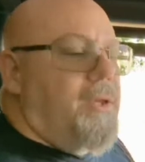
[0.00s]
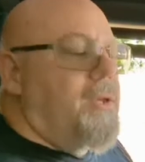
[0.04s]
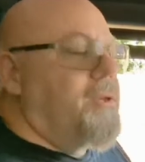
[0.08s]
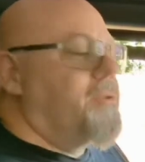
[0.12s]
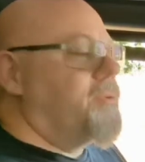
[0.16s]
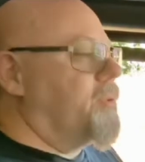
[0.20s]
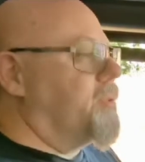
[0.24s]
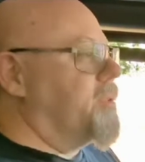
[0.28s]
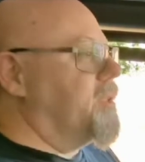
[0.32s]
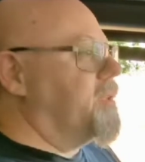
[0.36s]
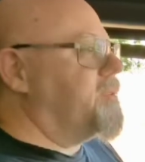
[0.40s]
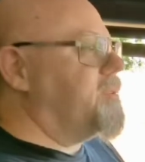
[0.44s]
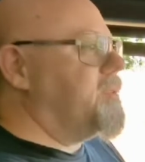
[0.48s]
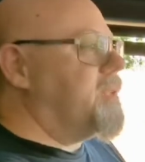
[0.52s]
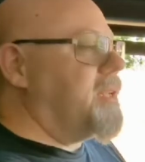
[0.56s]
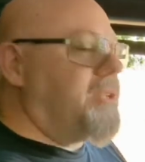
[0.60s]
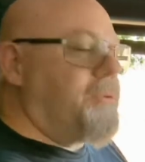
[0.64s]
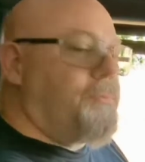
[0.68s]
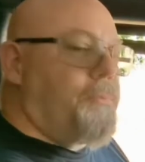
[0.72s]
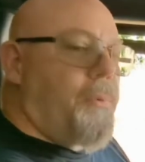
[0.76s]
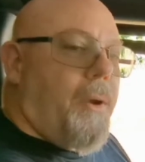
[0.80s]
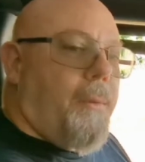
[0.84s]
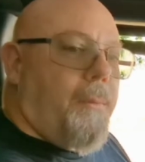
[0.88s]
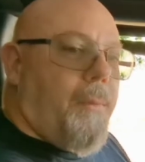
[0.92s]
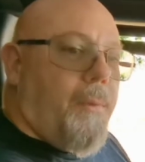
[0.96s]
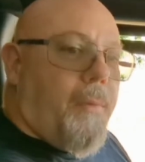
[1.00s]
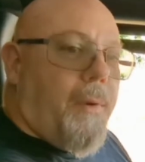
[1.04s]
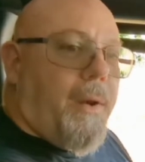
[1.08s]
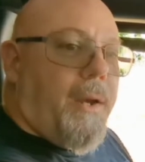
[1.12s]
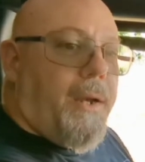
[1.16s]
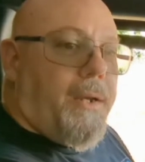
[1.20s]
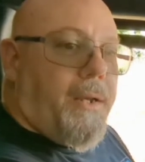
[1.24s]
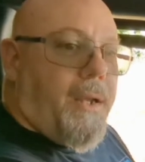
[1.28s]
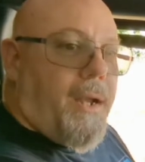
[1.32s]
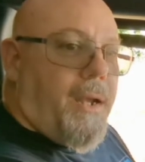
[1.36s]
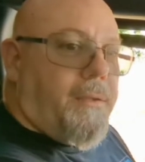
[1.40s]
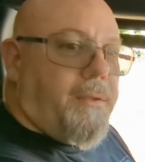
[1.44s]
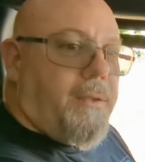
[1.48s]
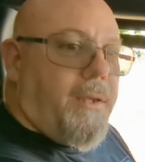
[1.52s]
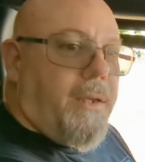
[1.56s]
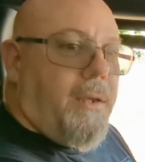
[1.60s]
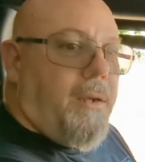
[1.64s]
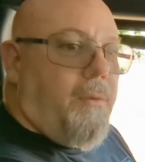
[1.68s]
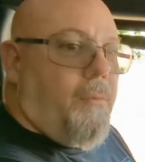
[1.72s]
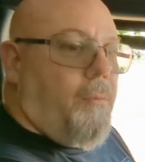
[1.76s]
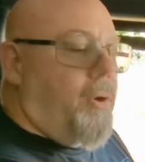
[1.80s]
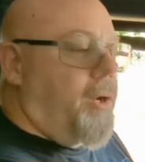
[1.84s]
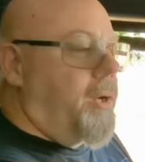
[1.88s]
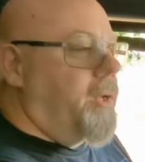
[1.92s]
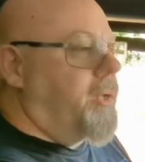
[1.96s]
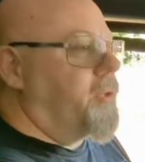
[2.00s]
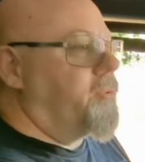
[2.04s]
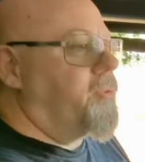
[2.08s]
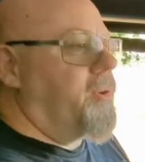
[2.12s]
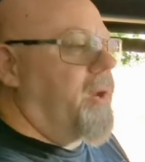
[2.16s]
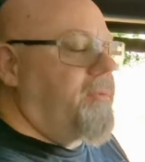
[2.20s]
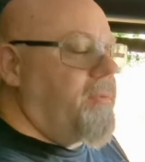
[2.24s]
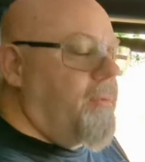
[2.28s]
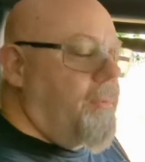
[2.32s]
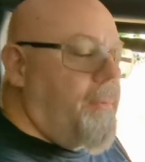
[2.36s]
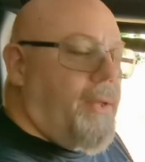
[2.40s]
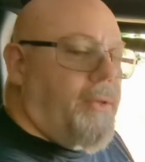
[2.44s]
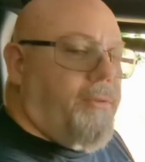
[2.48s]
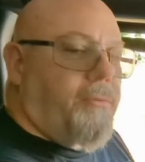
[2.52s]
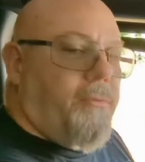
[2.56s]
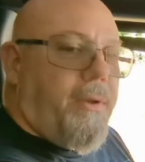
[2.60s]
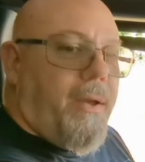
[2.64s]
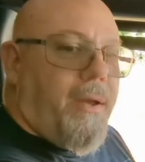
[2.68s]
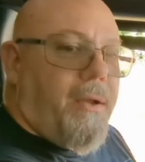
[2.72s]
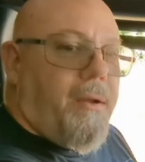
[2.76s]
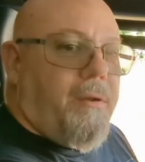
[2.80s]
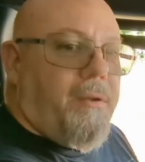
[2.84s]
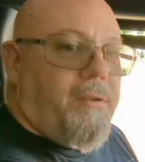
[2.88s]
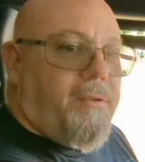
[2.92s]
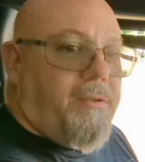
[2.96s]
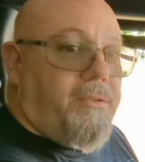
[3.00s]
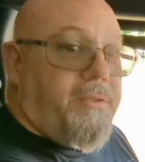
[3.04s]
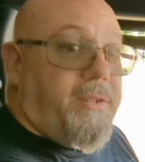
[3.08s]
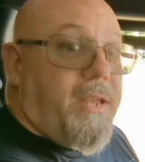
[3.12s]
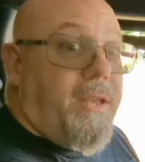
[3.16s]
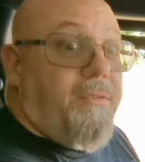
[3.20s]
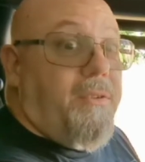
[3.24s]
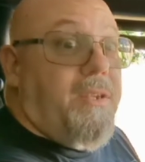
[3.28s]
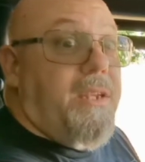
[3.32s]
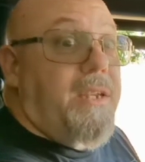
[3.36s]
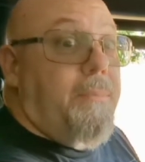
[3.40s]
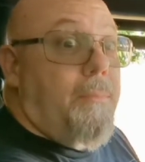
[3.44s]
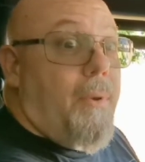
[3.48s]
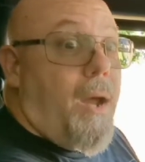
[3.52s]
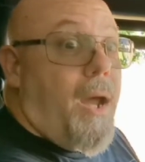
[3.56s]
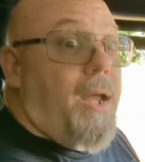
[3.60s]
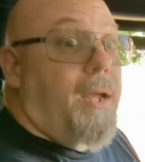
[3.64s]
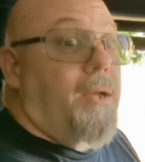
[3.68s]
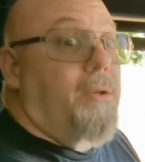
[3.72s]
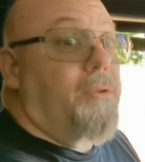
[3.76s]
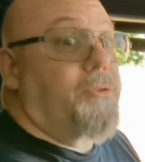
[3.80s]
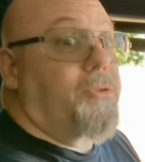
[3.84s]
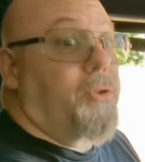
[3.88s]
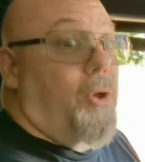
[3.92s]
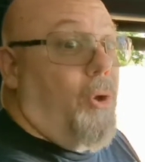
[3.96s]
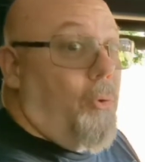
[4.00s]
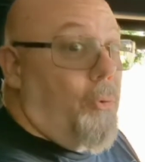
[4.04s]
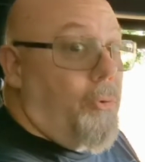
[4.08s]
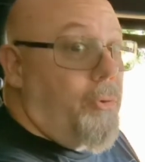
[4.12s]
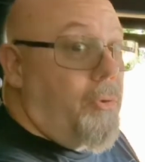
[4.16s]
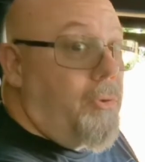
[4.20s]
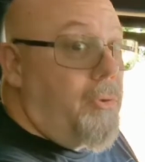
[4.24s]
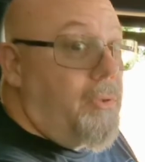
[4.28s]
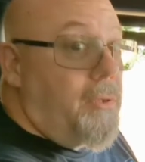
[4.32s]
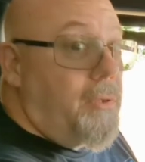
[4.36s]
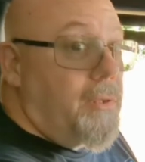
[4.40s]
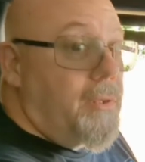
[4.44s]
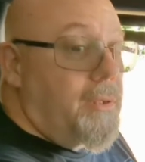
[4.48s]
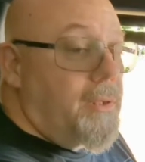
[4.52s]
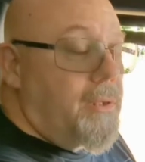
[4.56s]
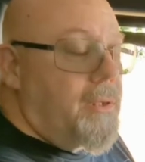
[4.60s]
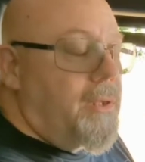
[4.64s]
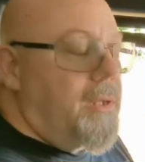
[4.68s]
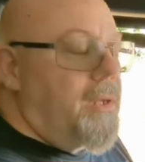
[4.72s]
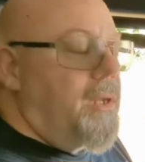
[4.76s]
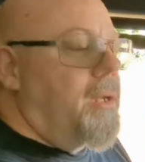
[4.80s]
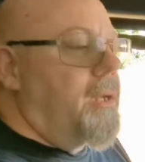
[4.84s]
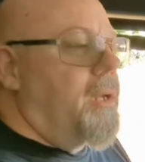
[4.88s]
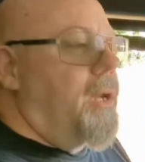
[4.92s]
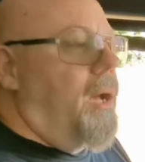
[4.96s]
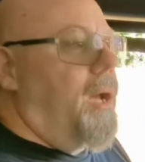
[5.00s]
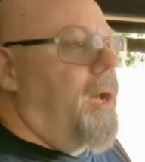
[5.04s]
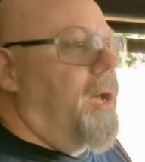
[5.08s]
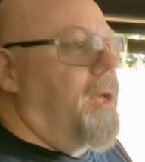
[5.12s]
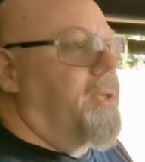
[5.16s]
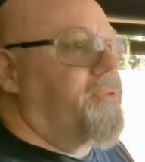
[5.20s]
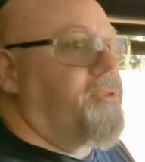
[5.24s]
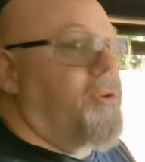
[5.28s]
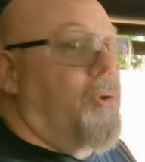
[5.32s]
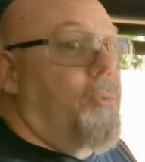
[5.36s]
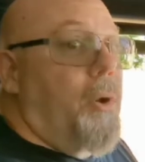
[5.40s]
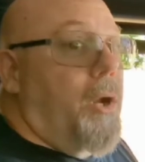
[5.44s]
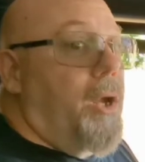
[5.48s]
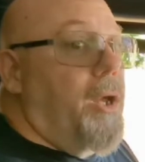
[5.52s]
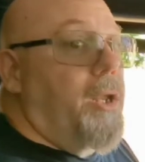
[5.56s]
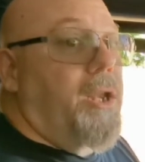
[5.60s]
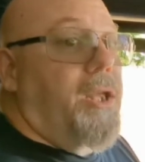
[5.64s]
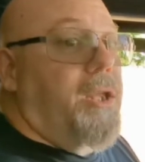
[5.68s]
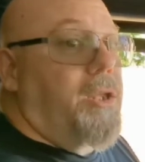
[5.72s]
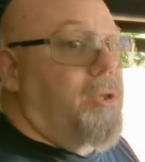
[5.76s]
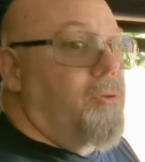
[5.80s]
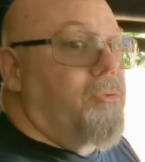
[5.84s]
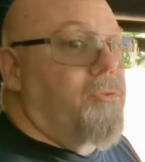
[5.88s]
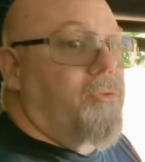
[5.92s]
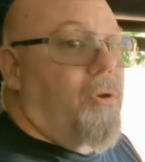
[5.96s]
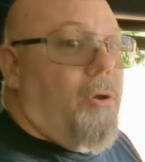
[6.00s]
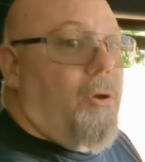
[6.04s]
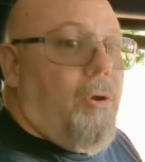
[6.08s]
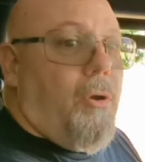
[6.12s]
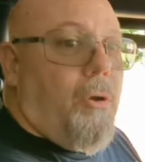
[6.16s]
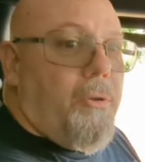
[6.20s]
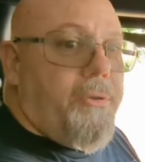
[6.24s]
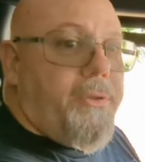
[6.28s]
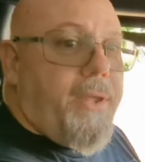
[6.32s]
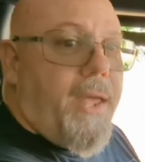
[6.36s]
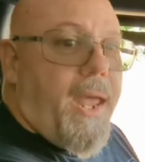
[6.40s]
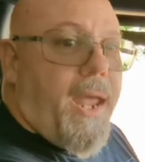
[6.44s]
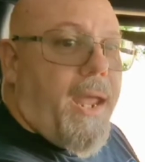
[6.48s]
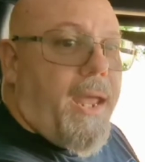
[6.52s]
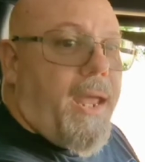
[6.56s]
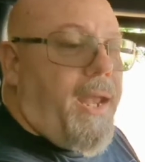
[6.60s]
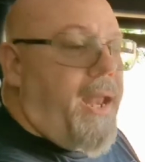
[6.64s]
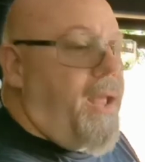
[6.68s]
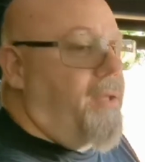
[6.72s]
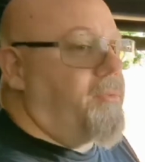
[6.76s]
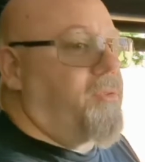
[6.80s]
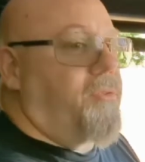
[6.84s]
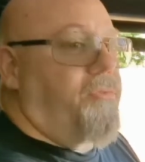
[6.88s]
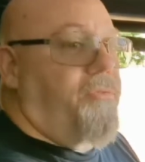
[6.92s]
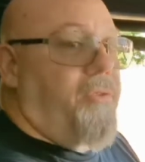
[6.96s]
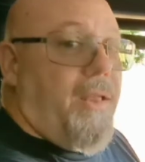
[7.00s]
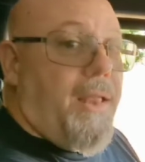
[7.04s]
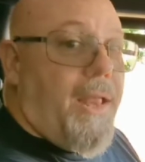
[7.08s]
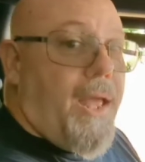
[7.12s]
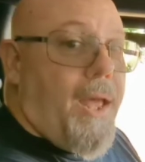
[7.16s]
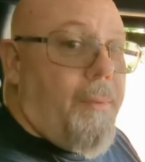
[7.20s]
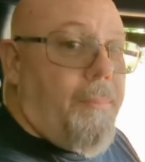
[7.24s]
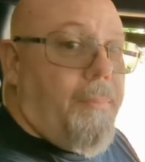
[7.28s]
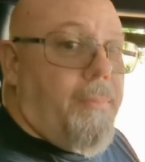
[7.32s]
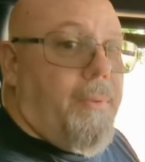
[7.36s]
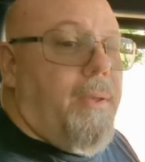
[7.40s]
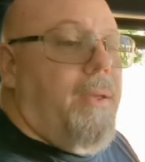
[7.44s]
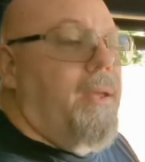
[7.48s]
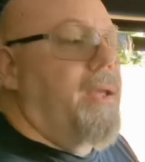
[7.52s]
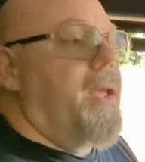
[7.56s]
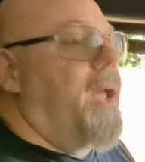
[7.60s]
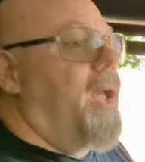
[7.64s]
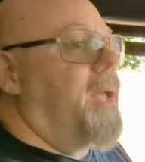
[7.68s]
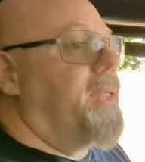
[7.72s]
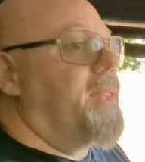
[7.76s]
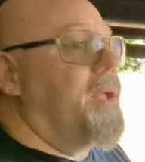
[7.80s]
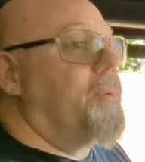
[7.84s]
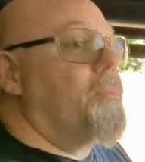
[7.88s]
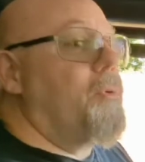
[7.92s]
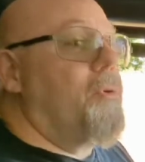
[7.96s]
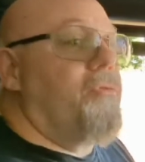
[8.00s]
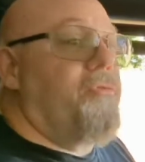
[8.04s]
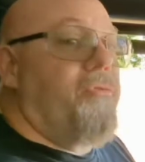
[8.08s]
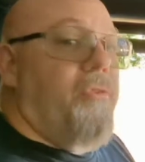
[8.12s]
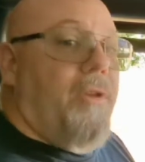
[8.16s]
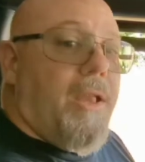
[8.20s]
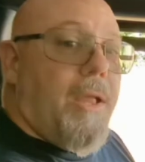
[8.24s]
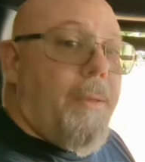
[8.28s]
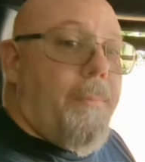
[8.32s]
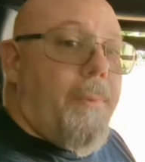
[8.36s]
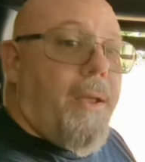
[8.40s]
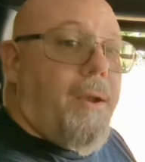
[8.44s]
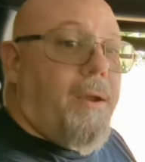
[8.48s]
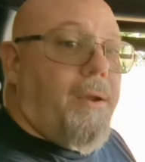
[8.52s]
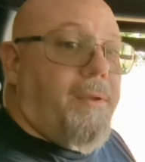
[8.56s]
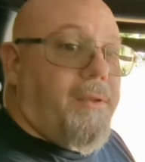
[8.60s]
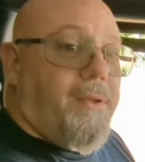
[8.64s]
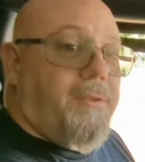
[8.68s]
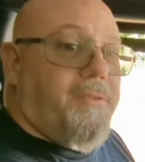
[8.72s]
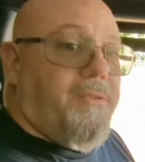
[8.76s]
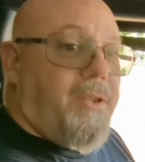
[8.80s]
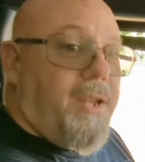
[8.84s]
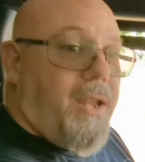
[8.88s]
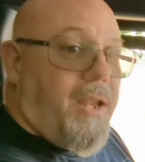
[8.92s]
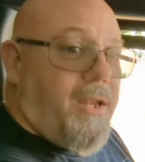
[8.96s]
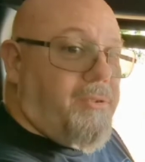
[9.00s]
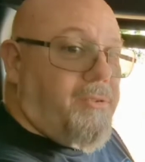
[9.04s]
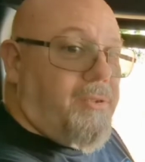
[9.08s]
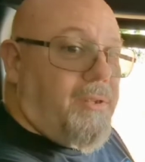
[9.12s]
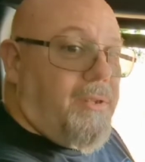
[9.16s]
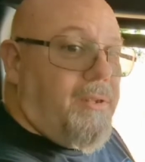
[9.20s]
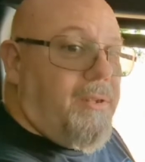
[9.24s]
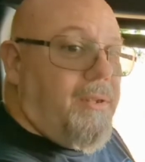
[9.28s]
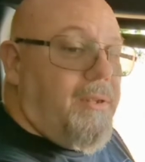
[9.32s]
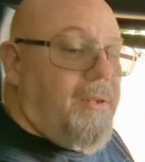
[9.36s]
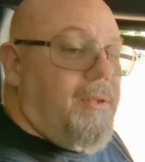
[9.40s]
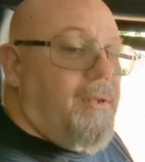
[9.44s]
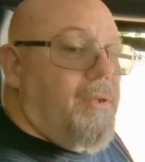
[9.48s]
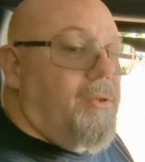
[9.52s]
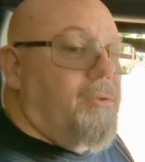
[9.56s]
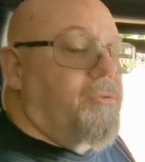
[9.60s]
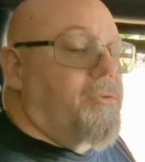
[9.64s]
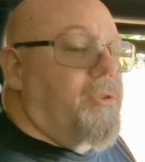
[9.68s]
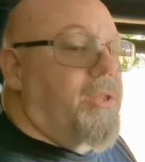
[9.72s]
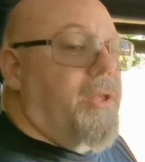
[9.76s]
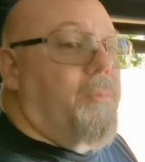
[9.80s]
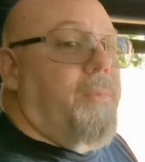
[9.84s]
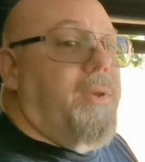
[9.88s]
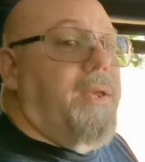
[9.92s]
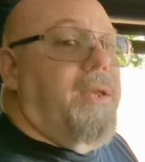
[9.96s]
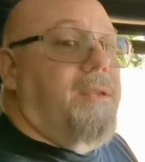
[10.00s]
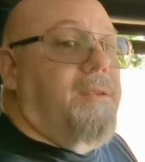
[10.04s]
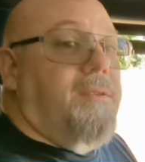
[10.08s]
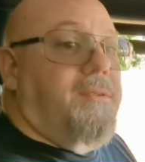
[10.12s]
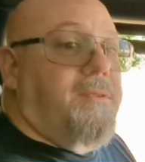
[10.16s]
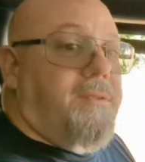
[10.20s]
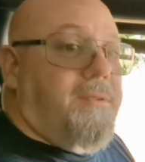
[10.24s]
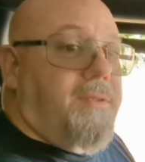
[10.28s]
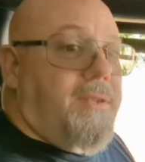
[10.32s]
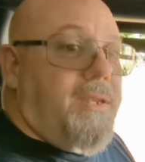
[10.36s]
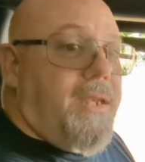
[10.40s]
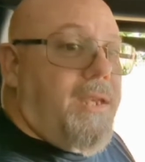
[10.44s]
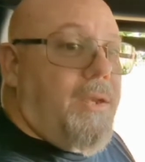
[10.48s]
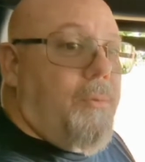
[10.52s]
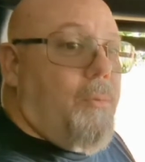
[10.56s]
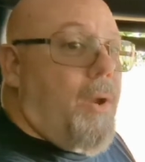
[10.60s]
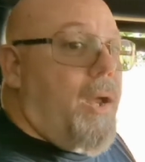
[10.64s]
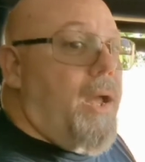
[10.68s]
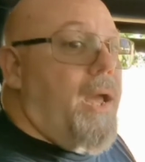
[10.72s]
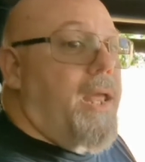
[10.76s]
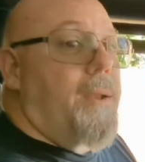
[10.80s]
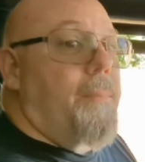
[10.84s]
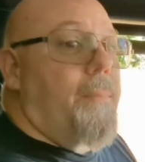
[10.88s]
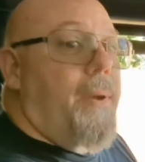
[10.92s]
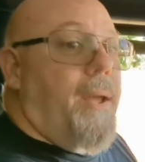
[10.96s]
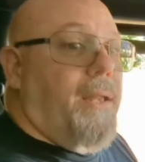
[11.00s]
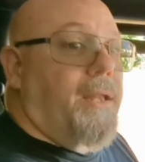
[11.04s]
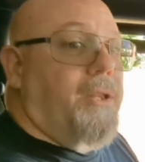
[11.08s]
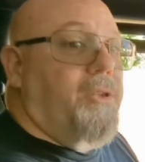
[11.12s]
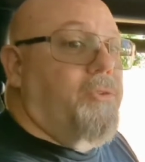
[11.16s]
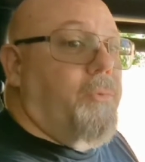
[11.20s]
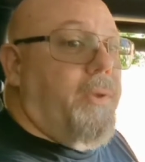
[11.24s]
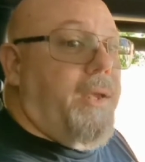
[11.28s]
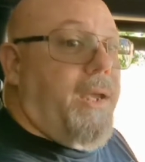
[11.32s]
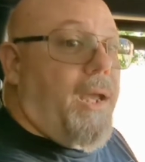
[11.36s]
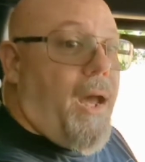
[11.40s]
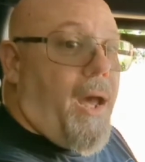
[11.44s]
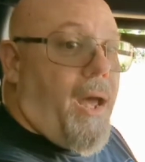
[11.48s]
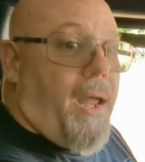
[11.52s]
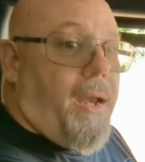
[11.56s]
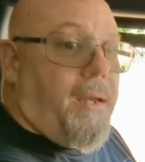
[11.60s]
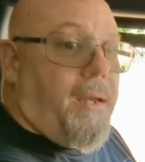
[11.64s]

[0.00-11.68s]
So this is the experiment we're conducting. We're going to drive about 370 miles total. So we're going to use our whole tank and have to fill up, and then we'll fill up at our destination so that we can see what kind of mileage we got.